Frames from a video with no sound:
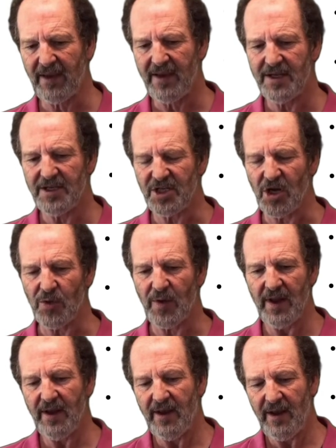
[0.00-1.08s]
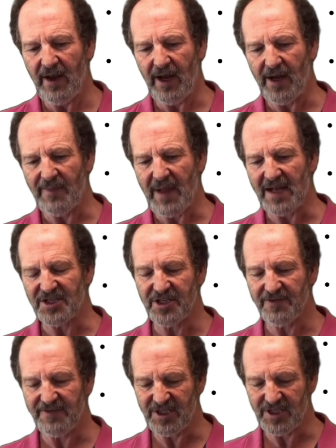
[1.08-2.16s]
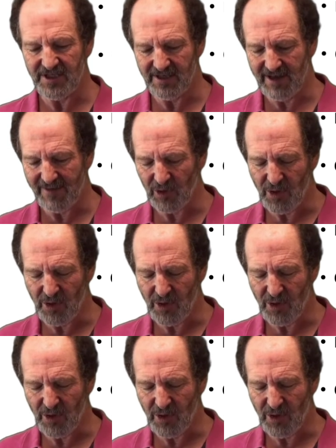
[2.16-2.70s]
So at surface level,